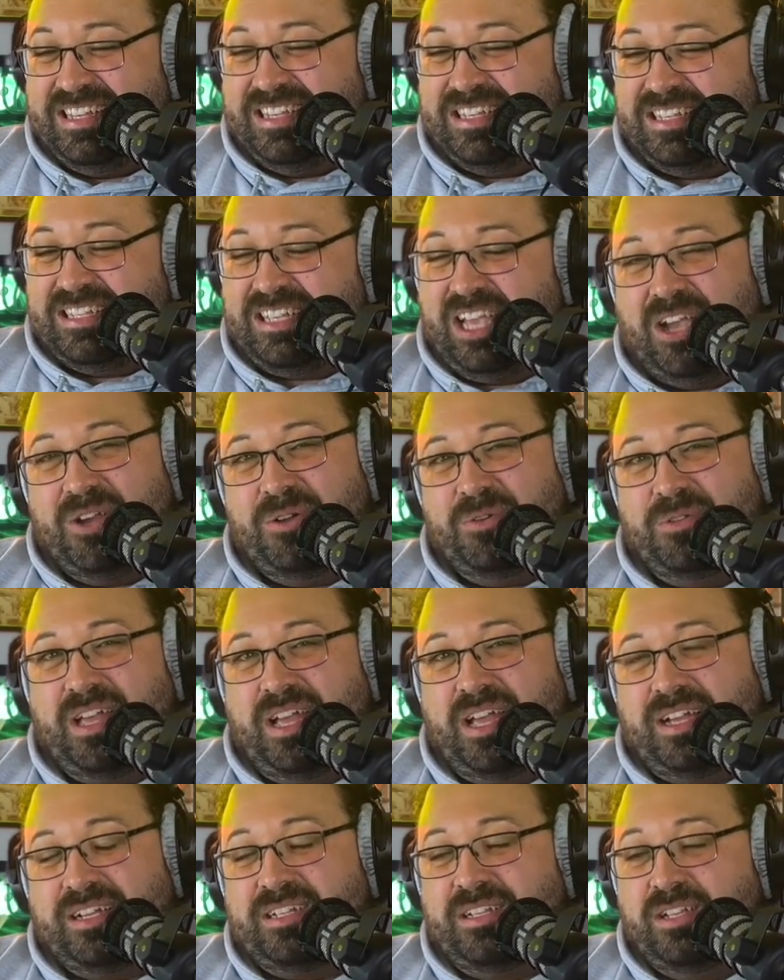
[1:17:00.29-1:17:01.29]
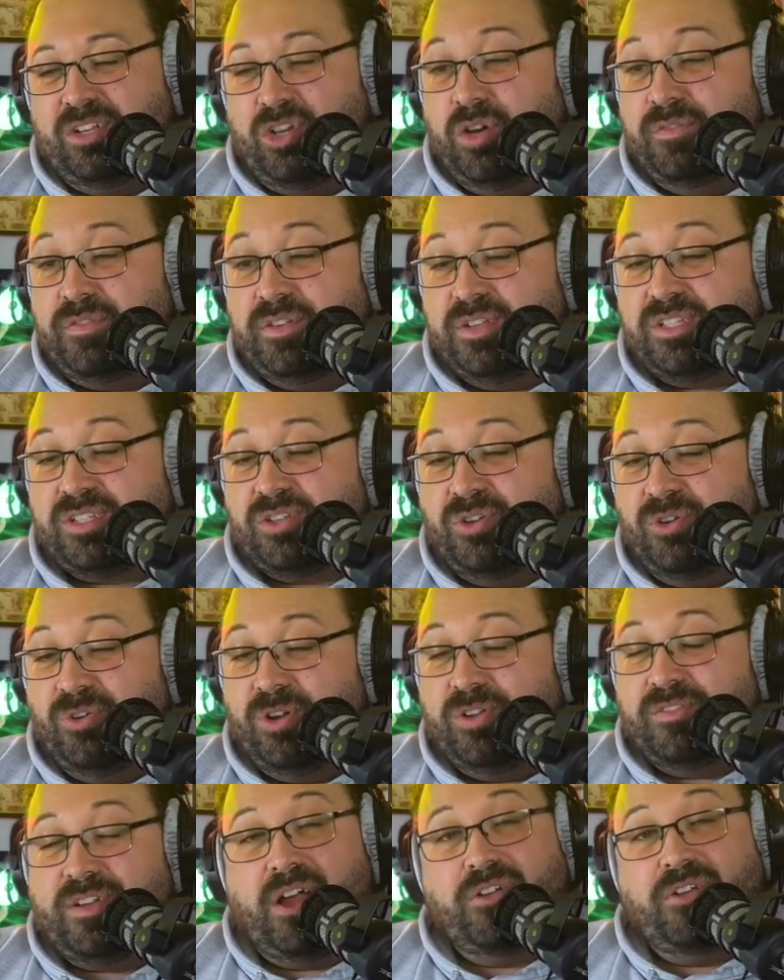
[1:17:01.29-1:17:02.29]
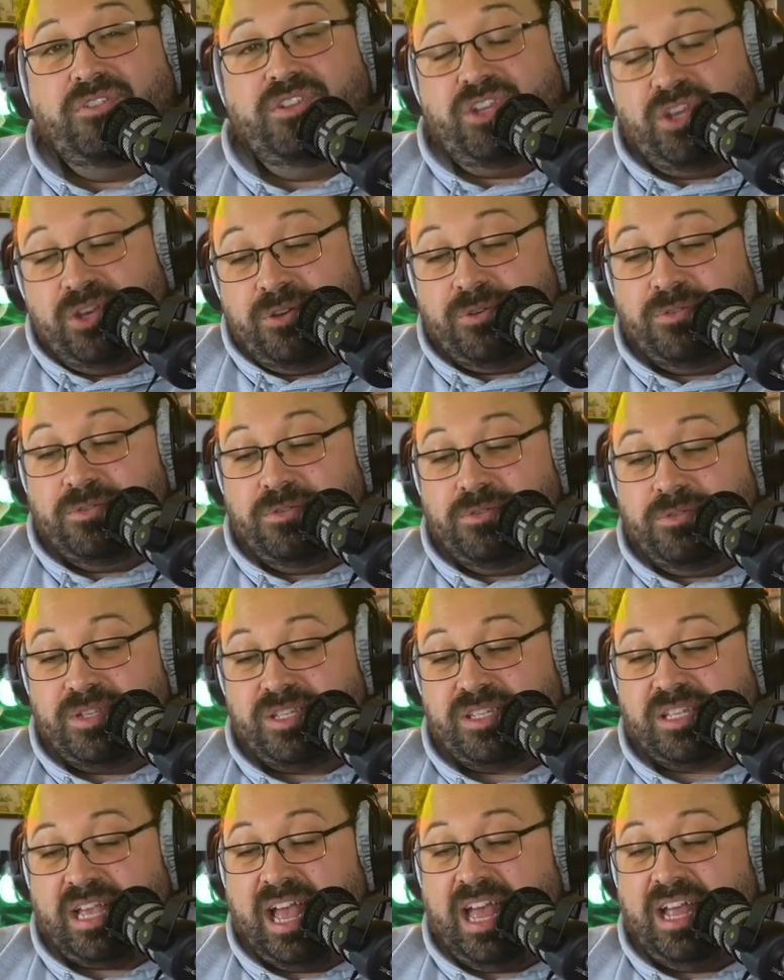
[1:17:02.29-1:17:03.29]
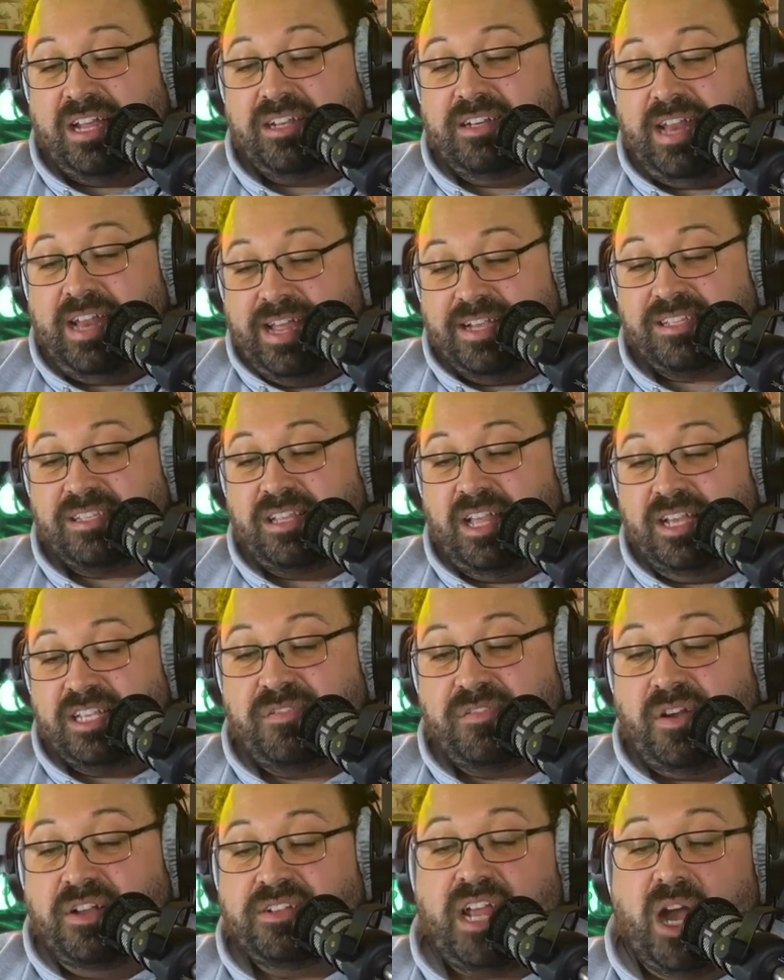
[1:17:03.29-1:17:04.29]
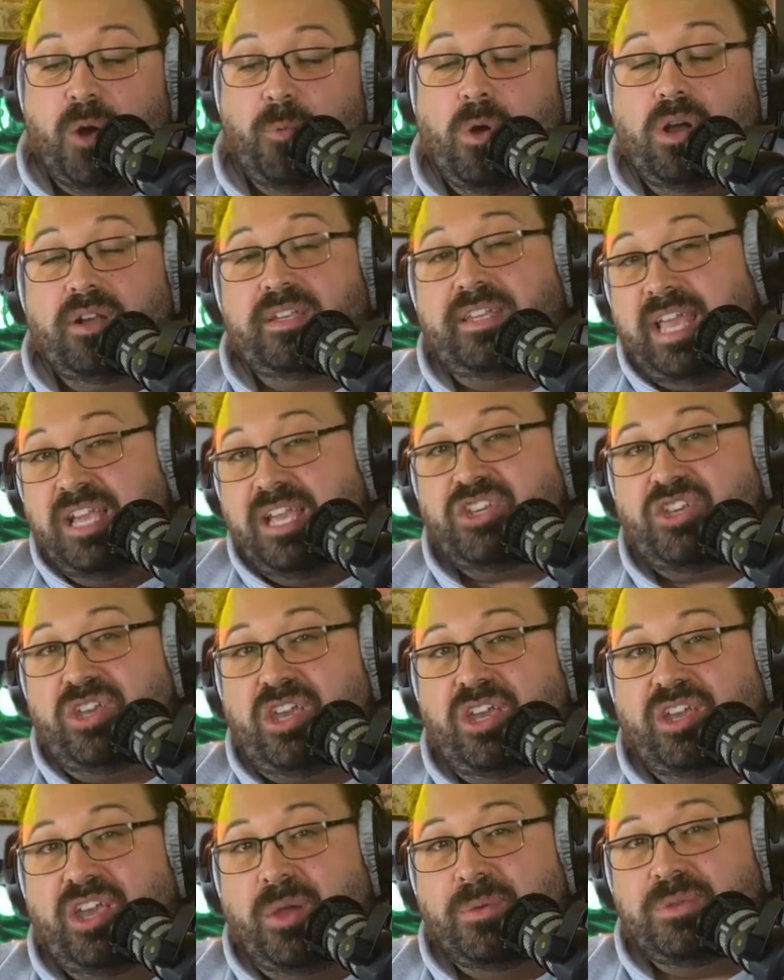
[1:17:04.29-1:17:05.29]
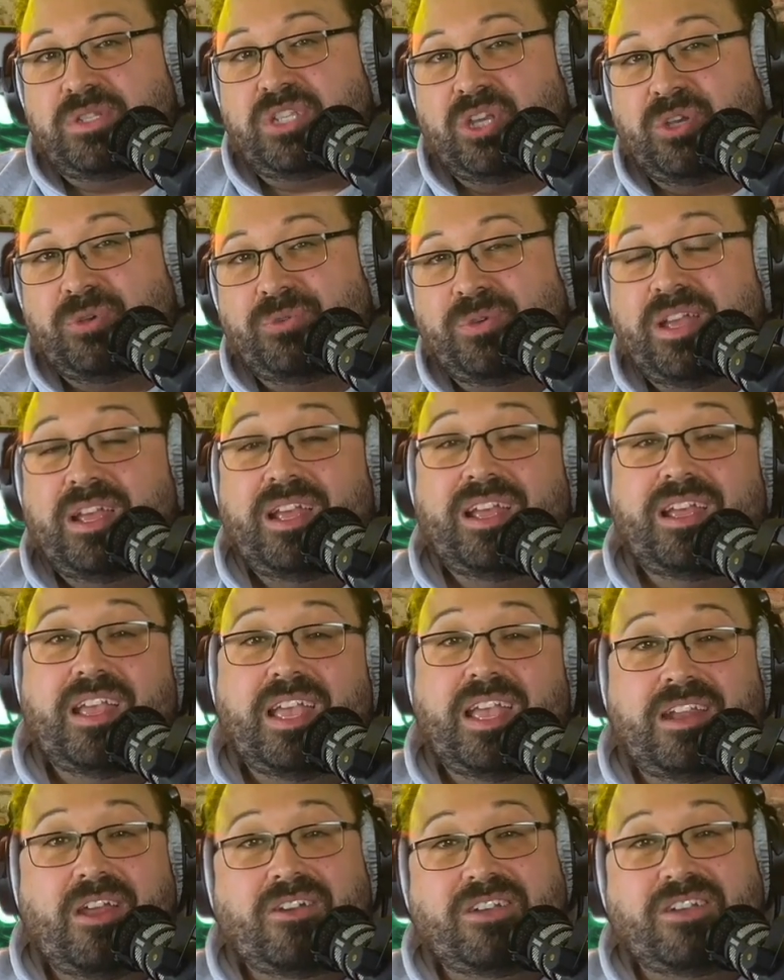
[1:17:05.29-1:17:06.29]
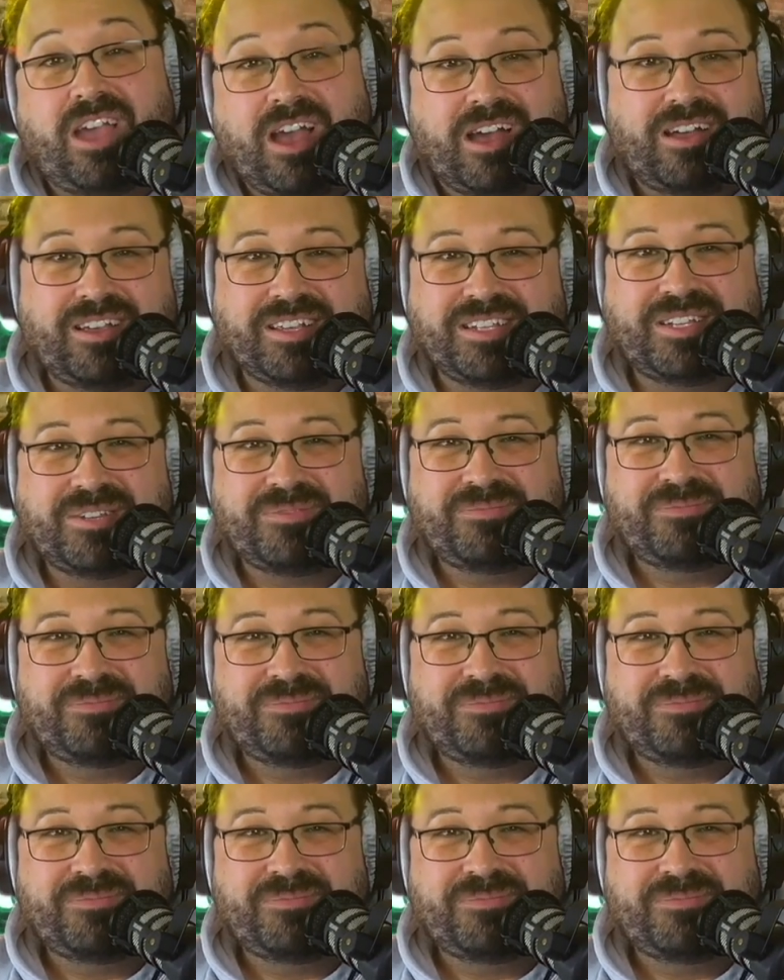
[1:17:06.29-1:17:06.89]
So that covers all of our news. And next, find out what gigs you can go to in our guide.